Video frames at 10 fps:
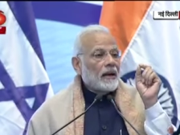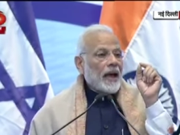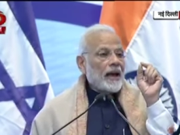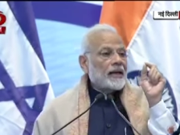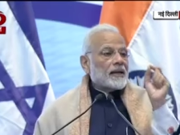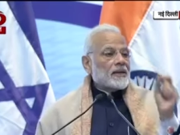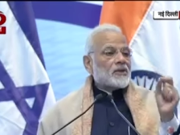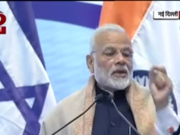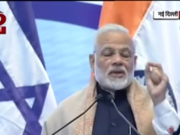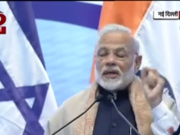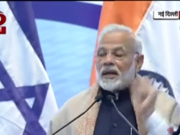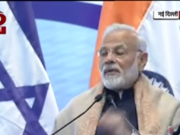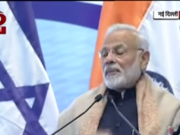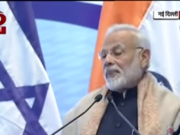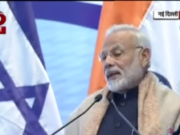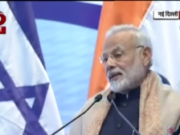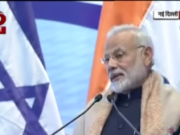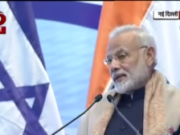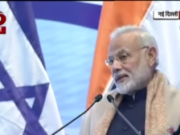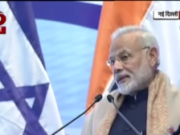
and construction development.